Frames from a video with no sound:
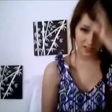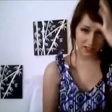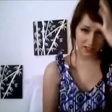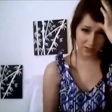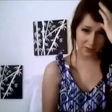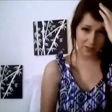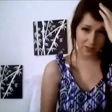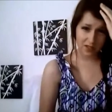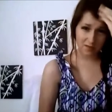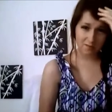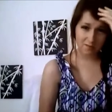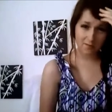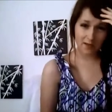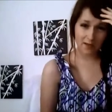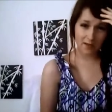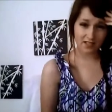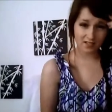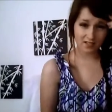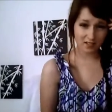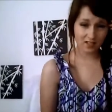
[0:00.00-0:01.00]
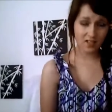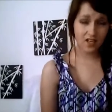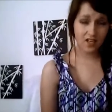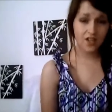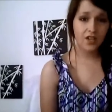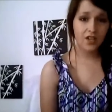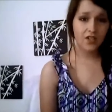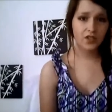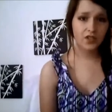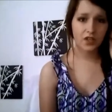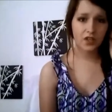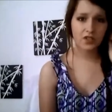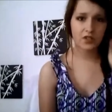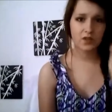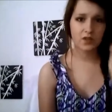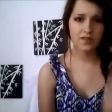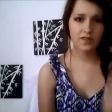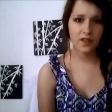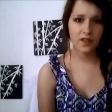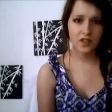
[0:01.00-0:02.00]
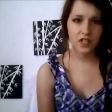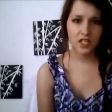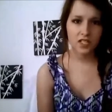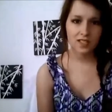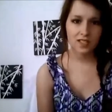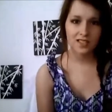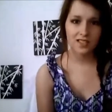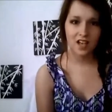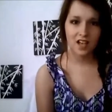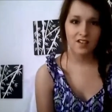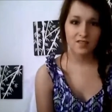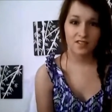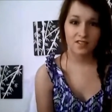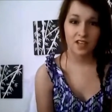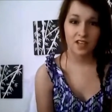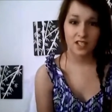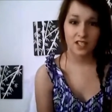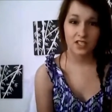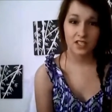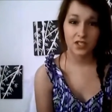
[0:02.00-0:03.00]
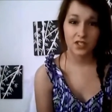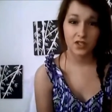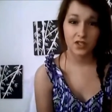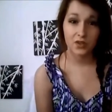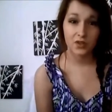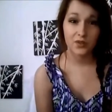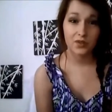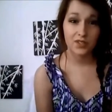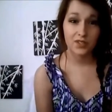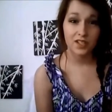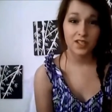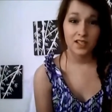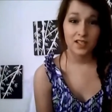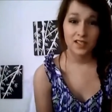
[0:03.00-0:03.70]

It's one of the best drugstore foundations I've yet to use.